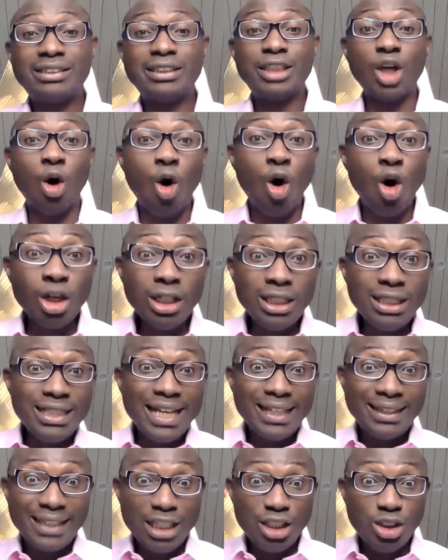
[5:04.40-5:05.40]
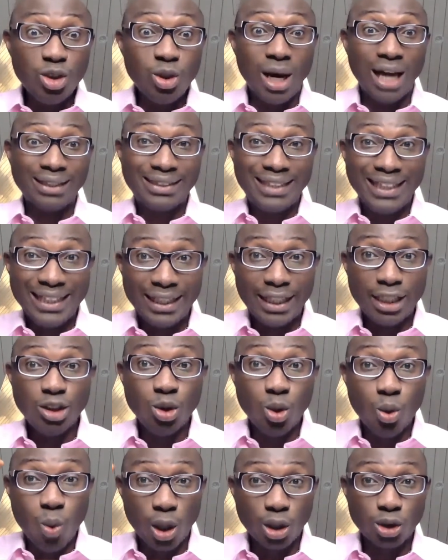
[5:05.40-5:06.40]
the only thing you are thinking
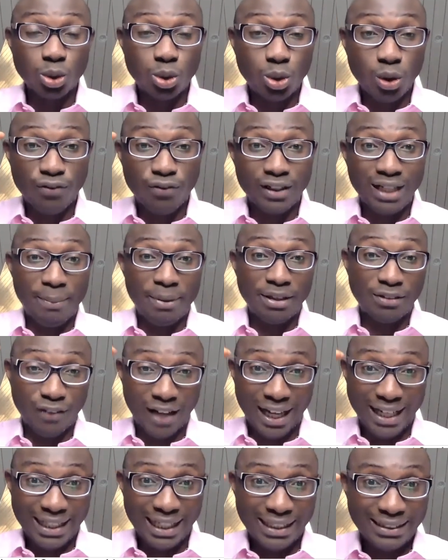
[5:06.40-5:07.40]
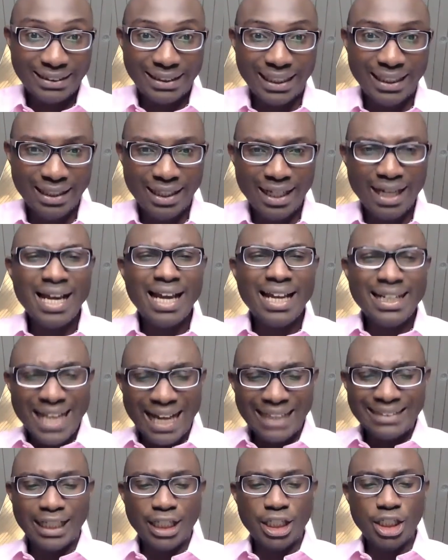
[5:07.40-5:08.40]
you want to do for them is financing,
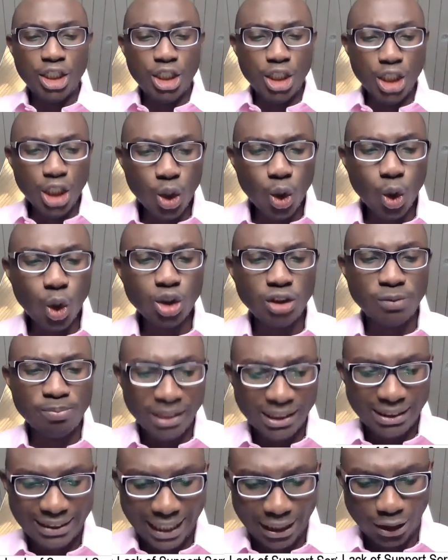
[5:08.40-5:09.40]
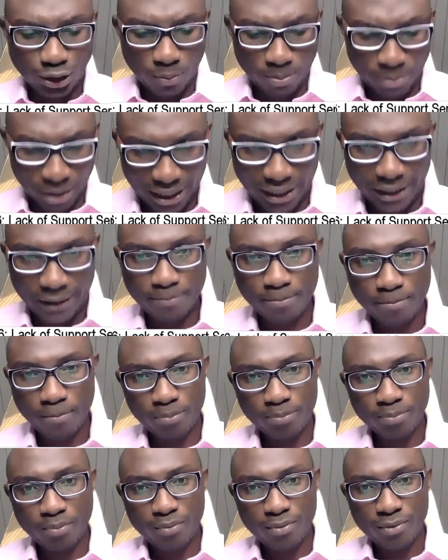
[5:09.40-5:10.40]
that's a huge mistake to make
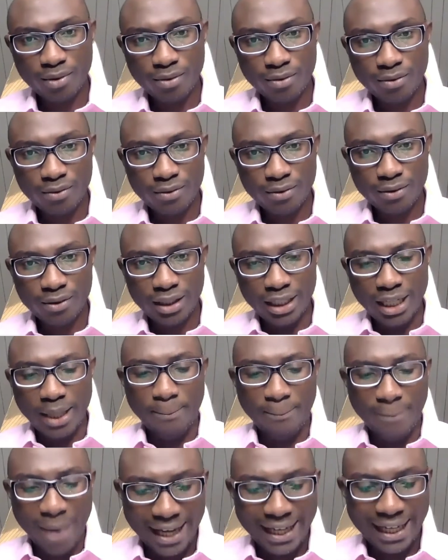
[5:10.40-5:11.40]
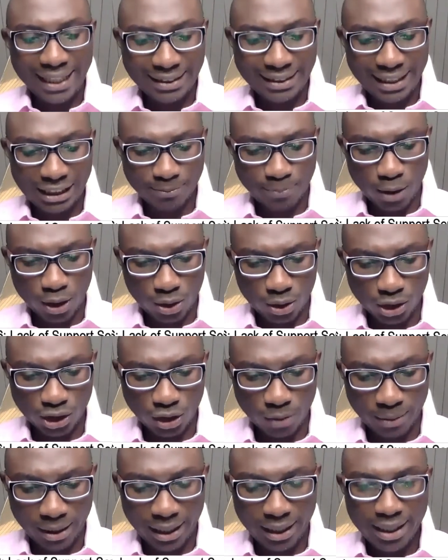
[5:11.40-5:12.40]
in marketing export
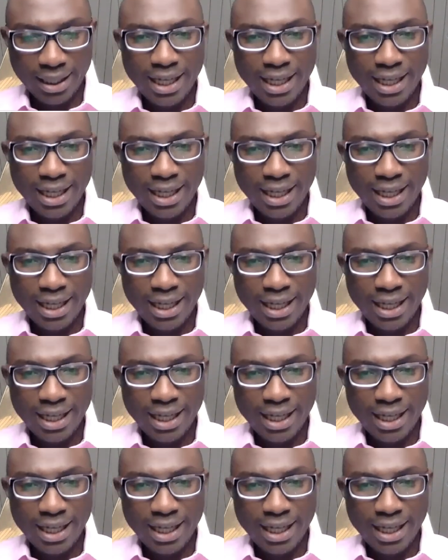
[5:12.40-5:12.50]
customers.